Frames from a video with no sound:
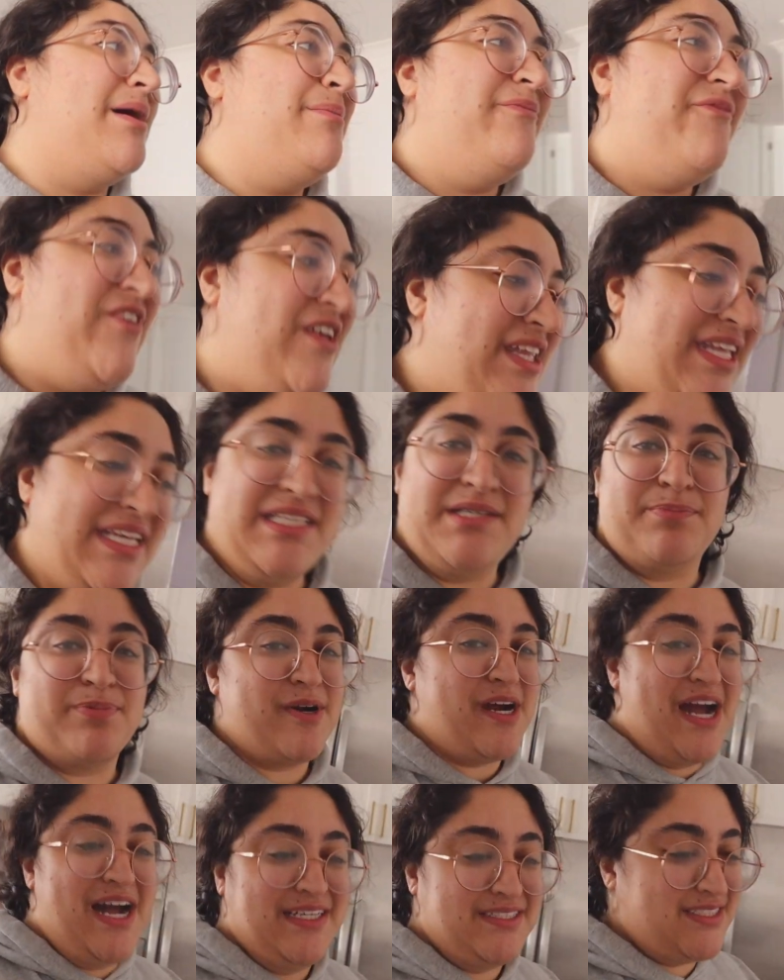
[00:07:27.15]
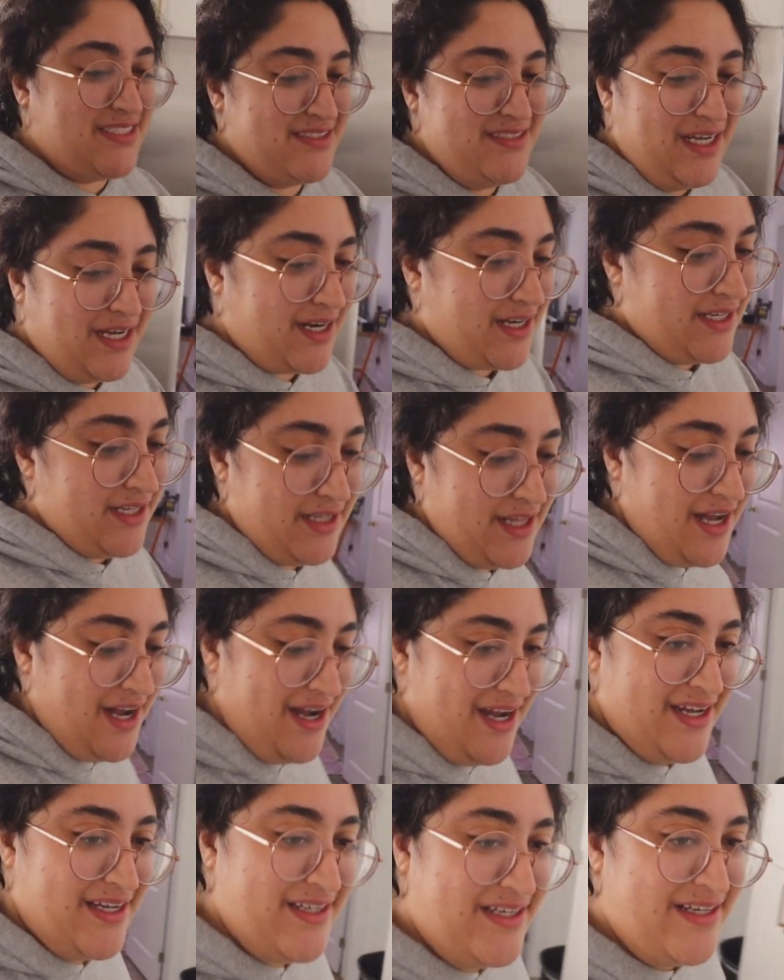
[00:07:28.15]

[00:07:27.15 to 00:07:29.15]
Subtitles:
I'm feeling depressed, not gonna lie.